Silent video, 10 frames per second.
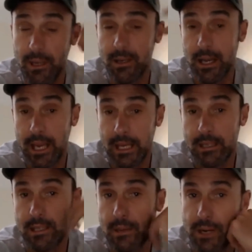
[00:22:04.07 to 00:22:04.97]
But again,
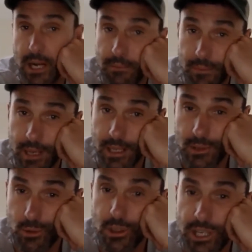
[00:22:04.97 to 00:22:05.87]
to sum it up,
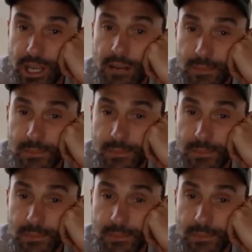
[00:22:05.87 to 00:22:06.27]
it's routine.